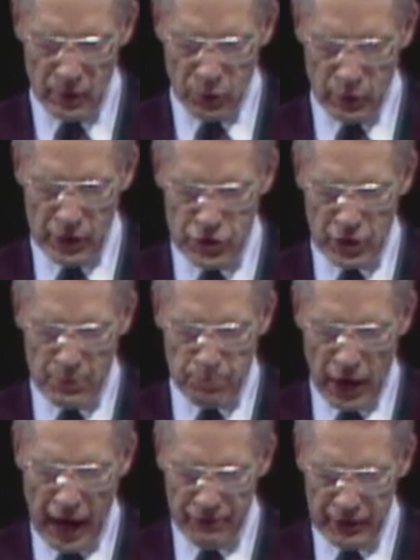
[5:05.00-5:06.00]
We see
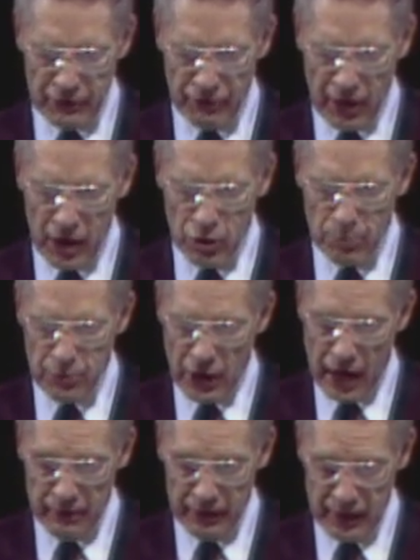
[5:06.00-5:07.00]
prophet follow
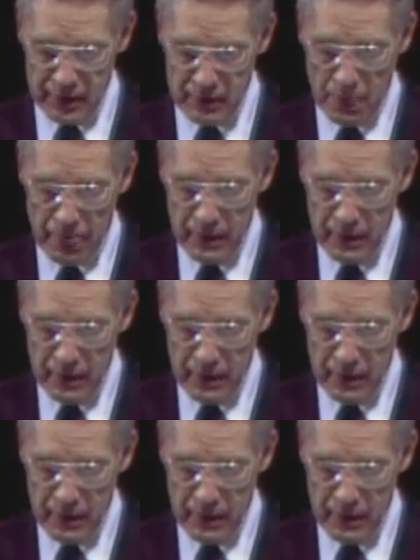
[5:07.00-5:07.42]
prophet